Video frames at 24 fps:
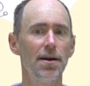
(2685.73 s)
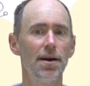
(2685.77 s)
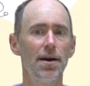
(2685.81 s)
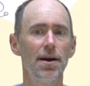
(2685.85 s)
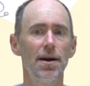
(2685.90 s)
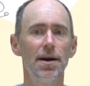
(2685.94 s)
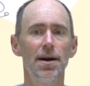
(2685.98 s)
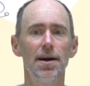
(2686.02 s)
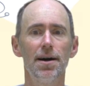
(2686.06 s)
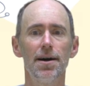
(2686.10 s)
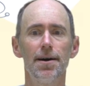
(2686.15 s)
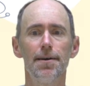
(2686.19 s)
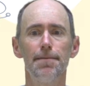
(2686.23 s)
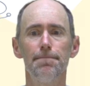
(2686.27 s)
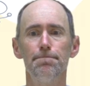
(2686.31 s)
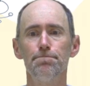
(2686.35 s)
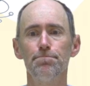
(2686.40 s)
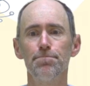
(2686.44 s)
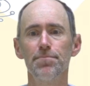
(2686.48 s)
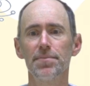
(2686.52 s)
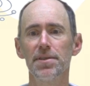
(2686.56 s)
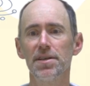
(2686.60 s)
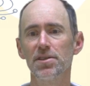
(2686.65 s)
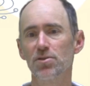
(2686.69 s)

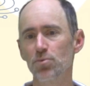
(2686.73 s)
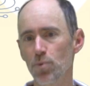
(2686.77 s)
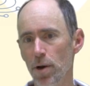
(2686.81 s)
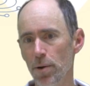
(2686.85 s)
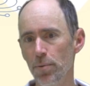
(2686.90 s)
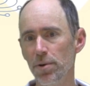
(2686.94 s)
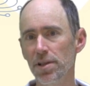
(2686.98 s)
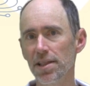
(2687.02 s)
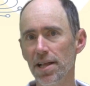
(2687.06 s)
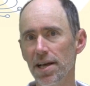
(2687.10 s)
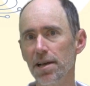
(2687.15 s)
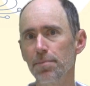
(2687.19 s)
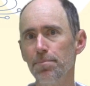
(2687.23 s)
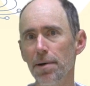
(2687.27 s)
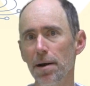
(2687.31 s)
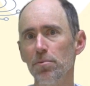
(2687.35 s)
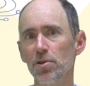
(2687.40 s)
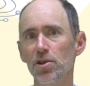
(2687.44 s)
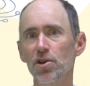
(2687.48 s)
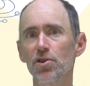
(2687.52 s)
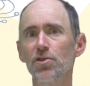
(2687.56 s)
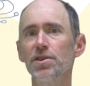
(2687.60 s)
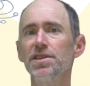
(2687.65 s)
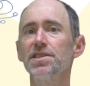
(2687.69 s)
It's why we like
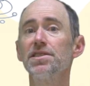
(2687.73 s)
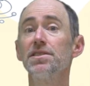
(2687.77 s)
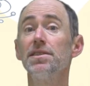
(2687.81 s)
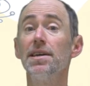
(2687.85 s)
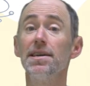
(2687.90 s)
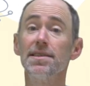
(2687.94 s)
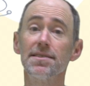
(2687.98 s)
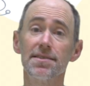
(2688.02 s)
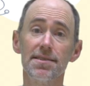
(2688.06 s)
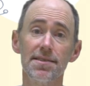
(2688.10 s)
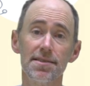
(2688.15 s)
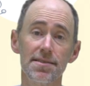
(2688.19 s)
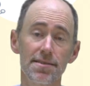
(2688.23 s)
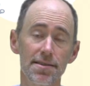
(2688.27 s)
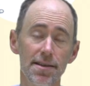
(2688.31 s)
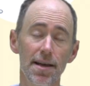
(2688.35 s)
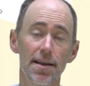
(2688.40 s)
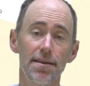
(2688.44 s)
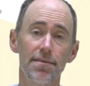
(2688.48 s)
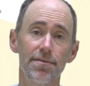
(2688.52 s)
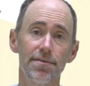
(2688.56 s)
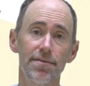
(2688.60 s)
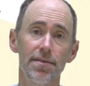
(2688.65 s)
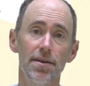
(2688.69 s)
pebble accretion as this
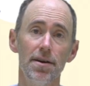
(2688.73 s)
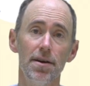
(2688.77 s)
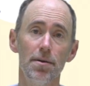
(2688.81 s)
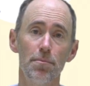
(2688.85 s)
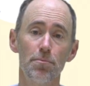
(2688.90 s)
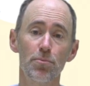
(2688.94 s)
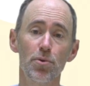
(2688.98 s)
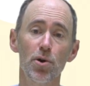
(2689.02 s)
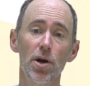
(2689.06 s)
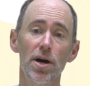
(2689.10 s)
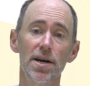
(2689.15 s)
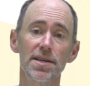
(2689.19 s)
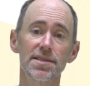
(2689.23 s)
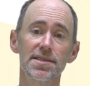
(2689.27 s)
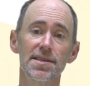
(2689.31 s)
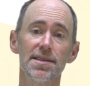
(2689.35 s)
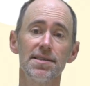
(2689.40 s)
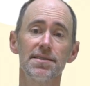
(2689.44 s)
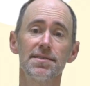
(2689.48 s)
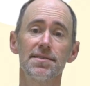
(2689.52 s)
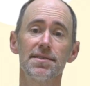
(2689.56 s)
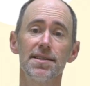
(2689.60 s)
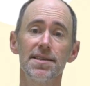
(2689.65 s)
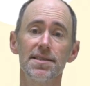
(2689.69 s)
kind of
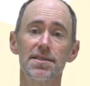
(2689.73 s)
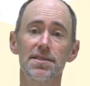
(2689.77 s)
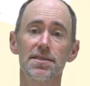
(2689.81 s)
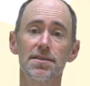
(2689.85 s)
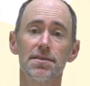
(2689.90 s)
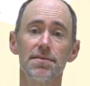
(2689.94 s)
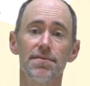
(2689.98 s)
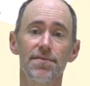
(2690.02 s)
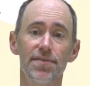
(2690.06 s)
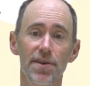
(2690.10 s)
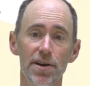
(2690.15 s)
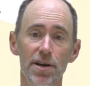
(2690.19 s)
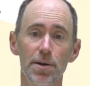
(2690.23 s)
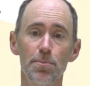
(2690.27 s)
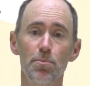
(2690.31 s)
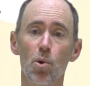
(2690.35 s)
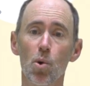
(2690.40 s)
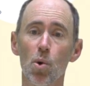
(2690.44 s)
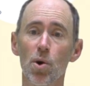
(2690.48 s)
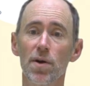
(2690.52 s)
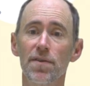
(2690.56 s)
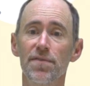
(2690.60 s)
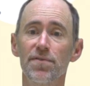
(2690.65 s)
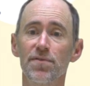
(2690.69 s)
process that's very
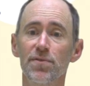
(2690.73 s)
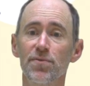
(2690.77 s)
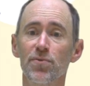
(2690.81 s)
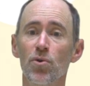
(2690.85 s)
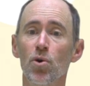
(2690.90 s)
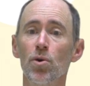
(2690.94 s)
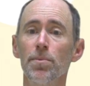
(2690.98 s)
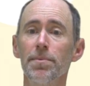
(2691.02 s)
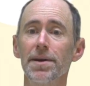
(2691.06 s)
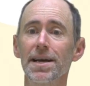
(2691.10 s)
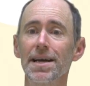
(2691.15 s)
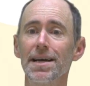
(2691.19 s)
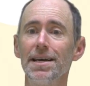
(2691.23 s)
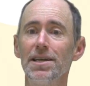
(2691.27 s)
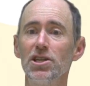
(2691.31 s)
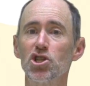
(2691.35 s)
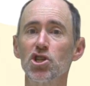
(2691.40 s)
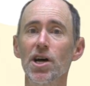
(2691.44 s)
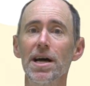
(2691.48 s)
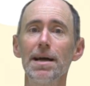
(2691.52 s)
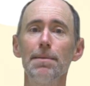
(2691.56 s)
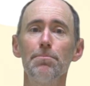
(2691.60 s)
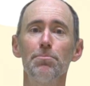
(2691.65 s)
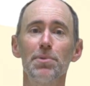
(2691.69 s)
important for forming
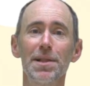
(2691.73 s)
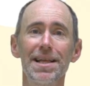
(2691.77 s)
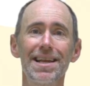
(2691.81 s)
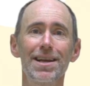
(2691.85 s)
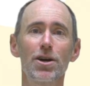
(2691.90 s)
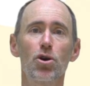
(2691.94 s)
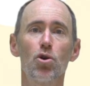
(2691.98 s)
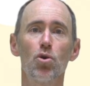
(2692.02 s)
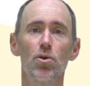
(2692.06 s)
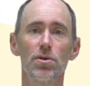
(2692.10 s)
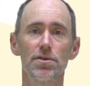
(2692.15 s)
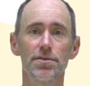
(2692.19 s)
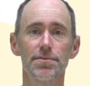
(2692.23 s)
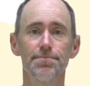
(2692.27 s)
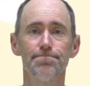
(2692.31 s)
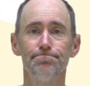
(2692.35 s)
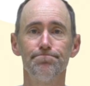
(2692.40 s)
giant planet cores.